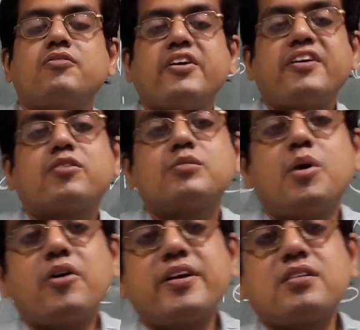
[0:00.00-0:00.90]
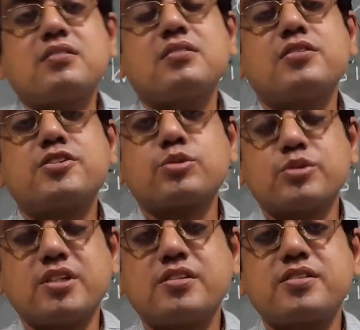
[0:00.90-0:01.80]
Very good morning,
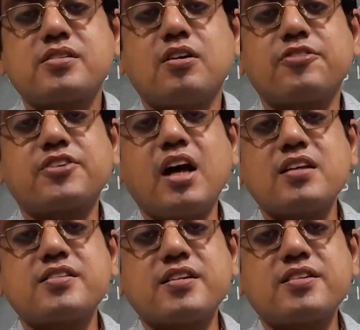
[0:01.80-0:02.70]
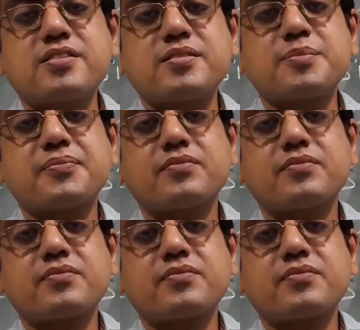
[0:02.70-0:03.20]
students of class 6.